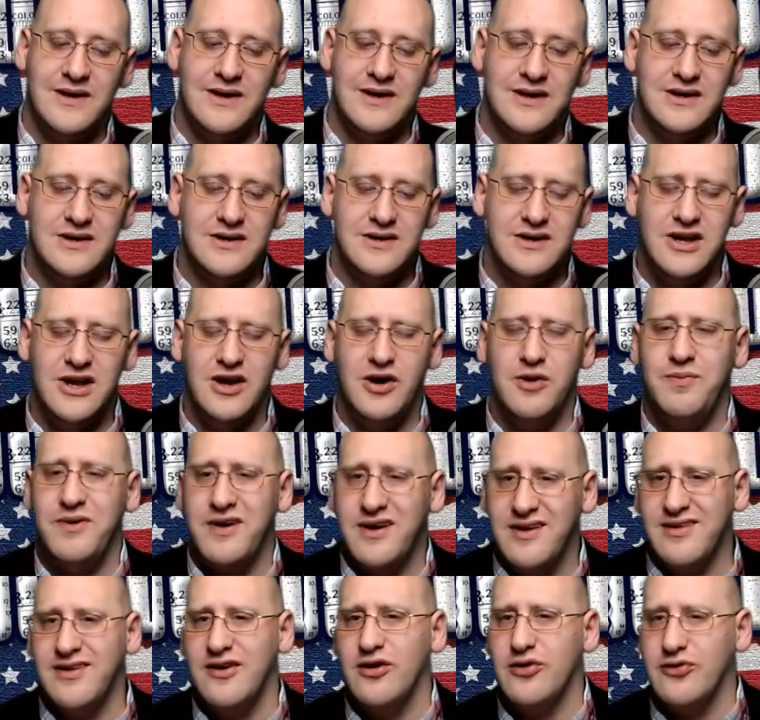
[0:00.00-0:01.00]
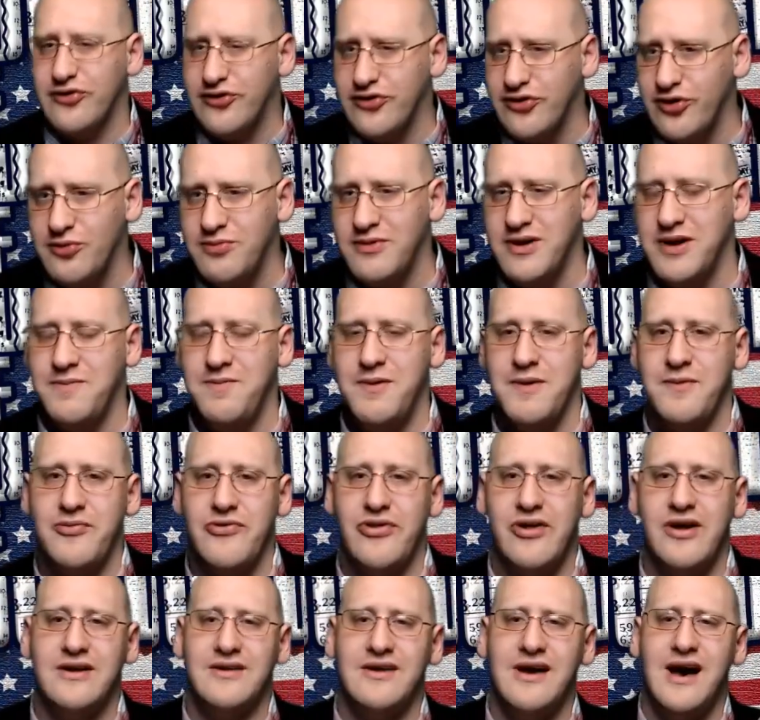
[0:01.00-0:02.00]
You know, because there were so many people
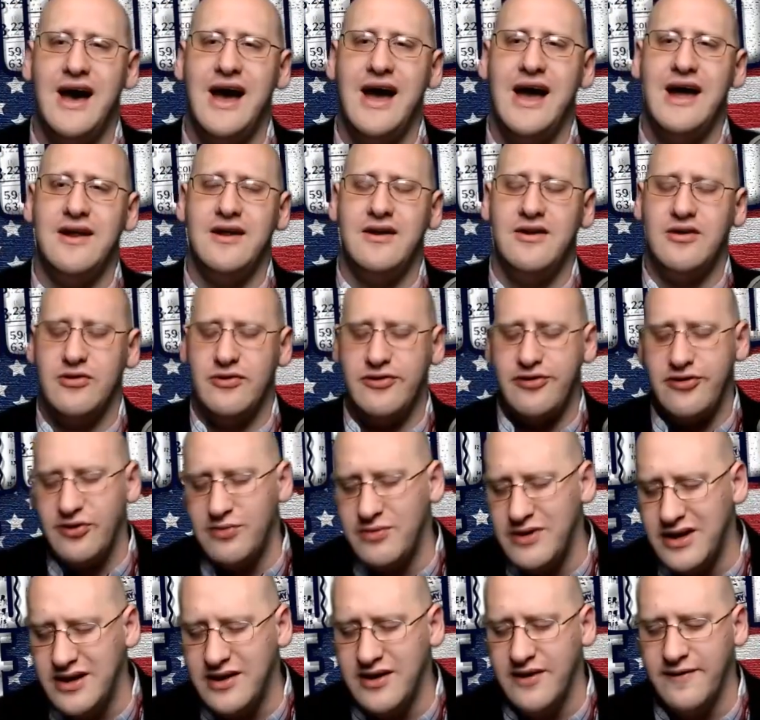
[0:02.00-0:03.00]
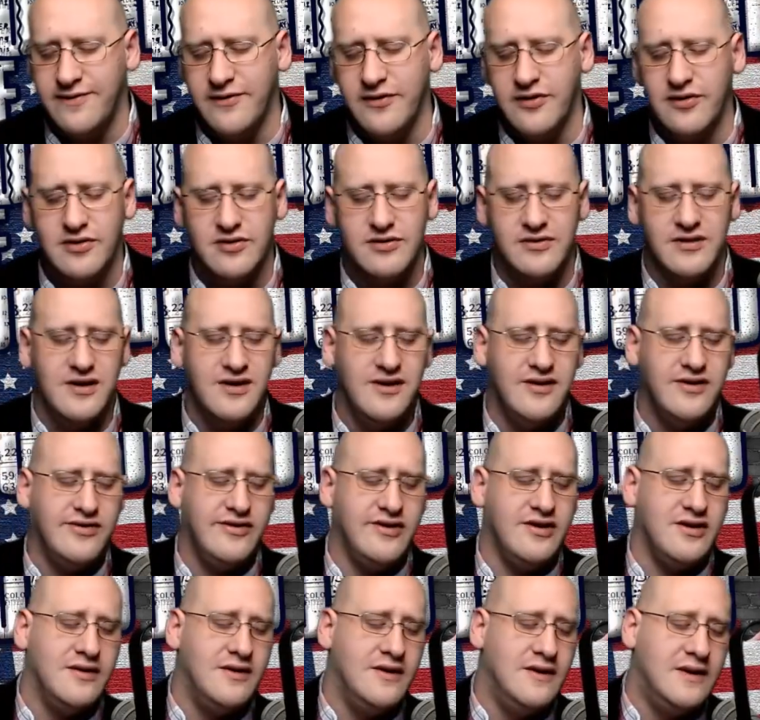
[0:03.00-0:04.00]
that died and there were so many difficulties
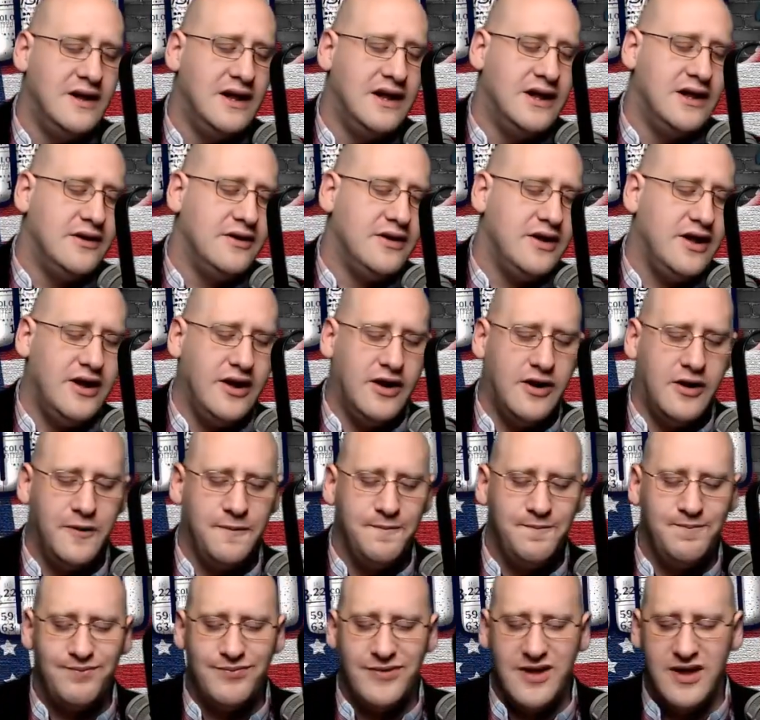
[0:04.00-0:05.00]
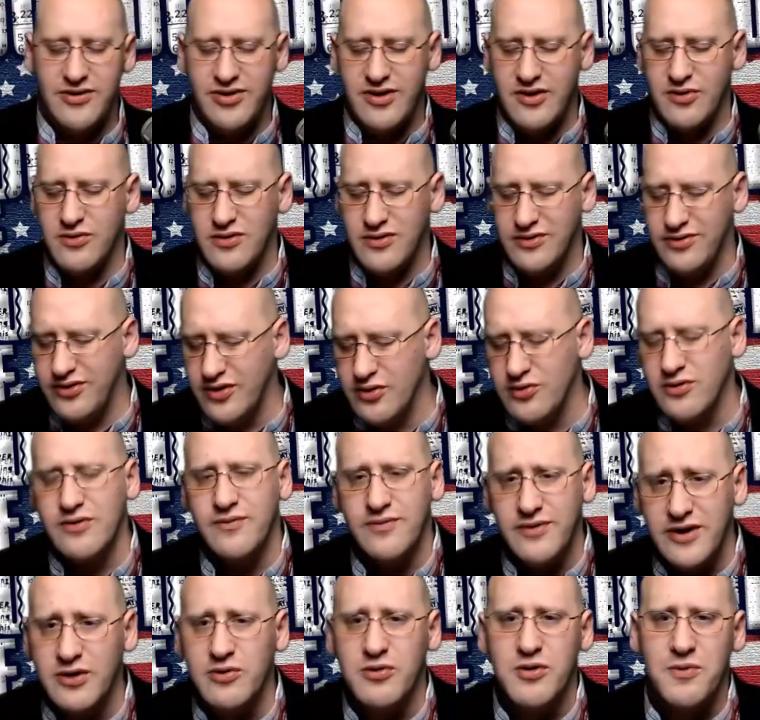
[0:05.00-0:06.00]
and, you know, there
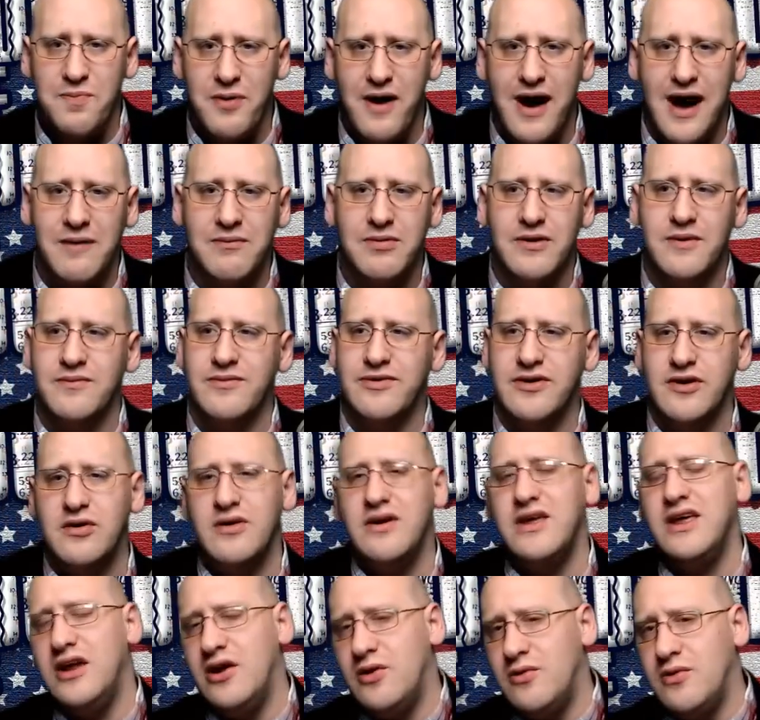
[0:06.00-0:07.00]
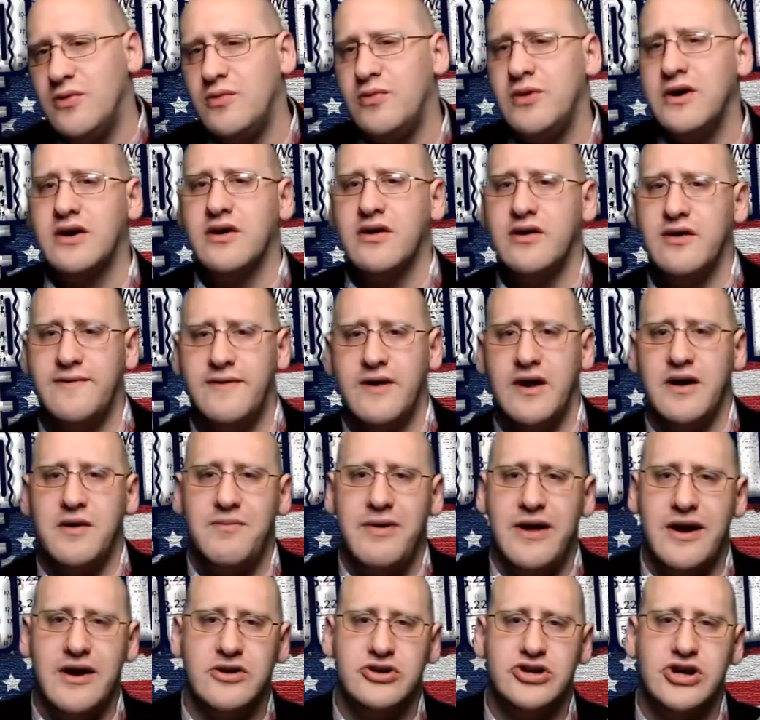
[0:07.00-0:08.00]
were problems and, you know what, we could have done a
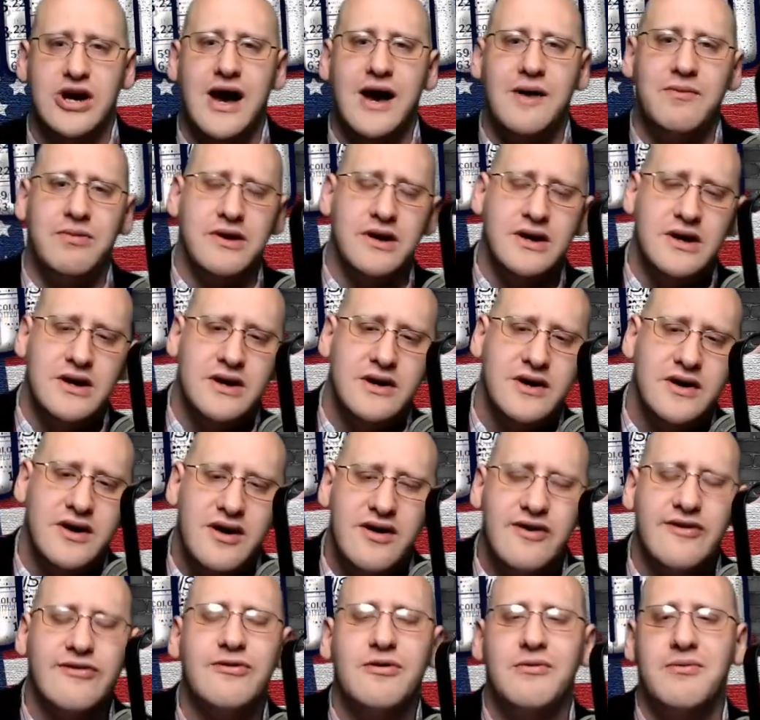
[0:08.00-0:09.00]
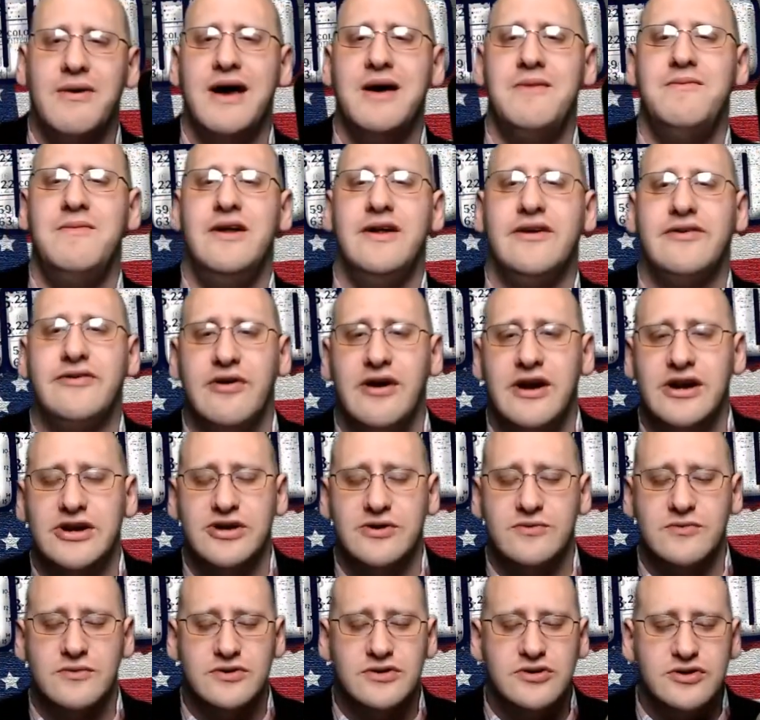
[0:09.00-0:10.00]
better job. And here's what my administration
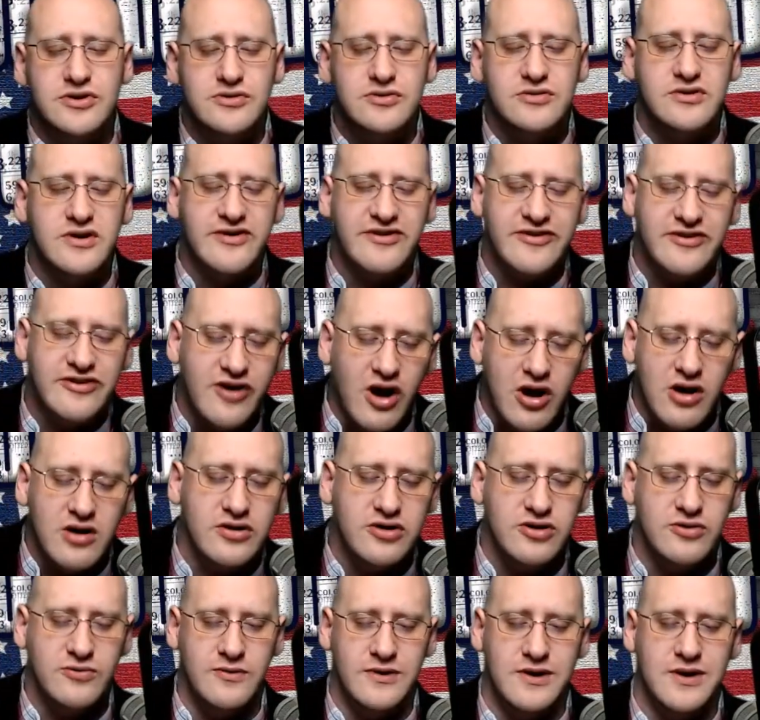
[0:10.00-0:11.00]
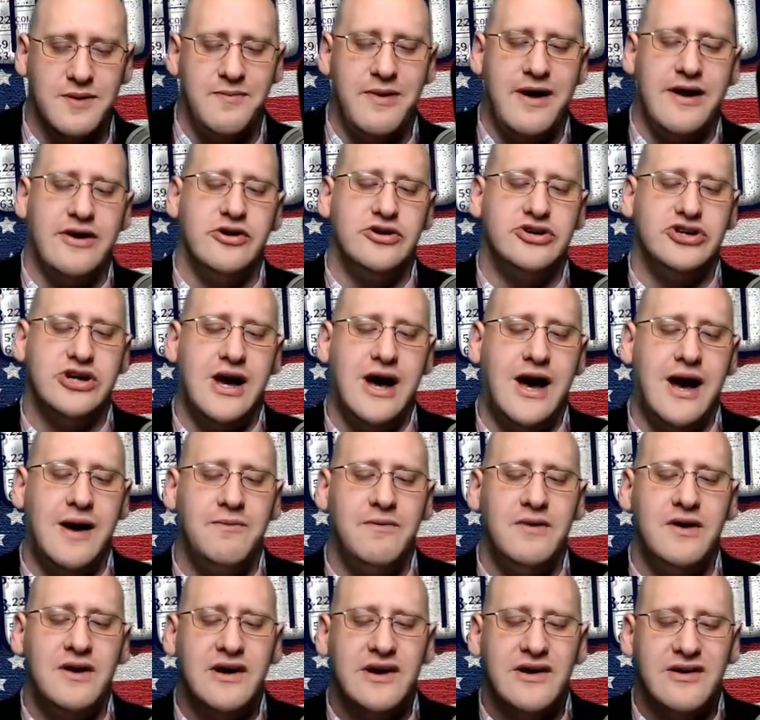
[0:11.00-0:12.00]
will do to start doing a better job
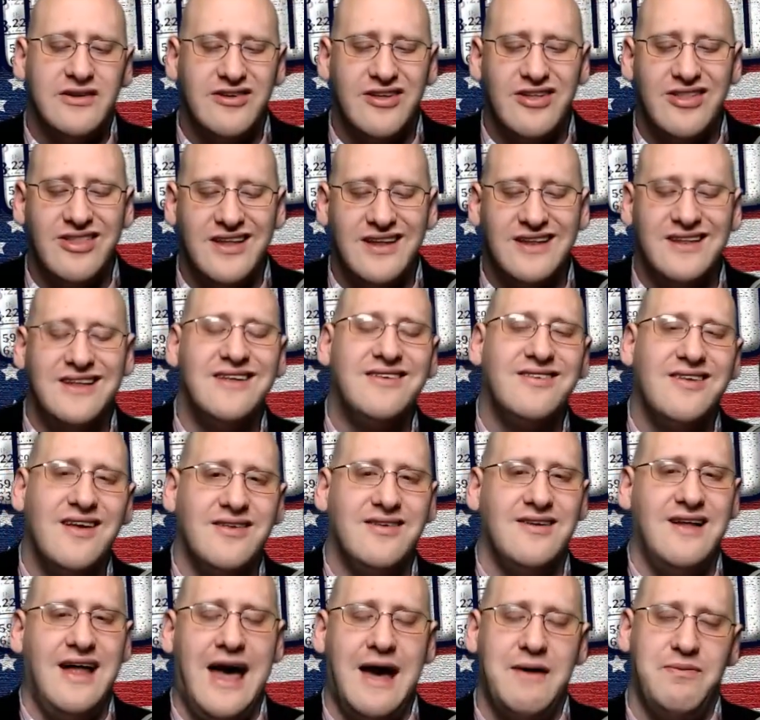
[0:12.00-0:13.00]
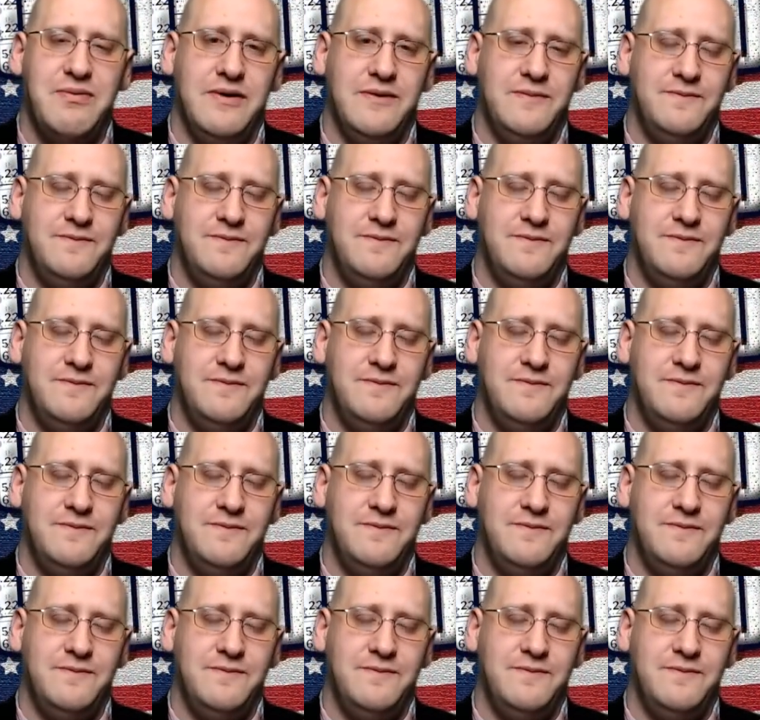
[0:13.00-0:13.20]
so that this doesn't happen.